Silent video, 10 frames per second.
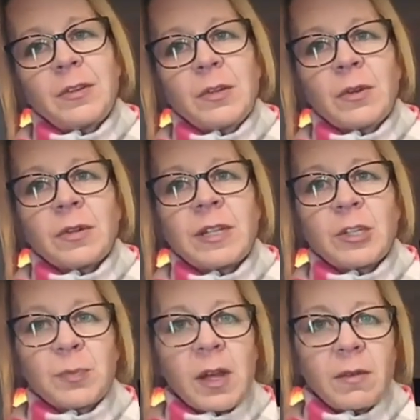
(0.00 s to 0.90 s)
your
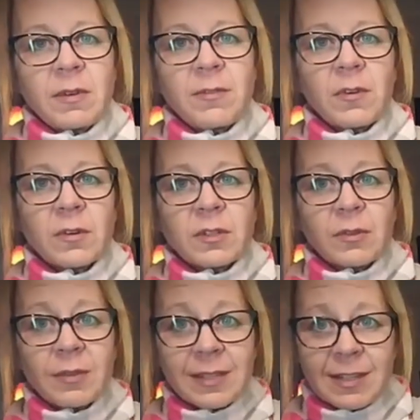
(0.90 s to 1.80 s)
teacher probably refers
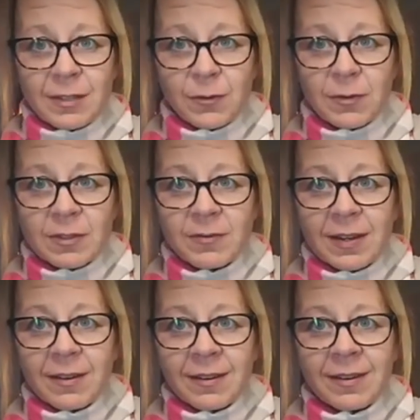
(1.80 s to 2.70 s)
to this as your first
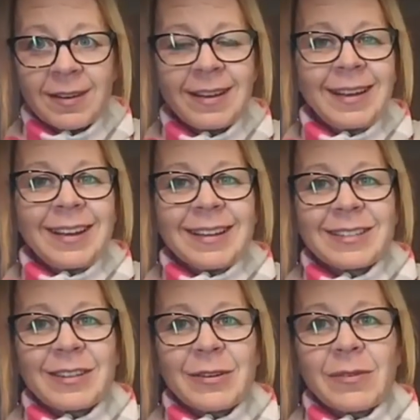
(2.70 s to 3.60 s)
finger.
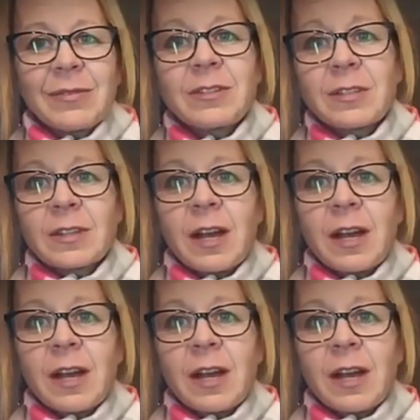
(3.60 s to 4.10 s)
So just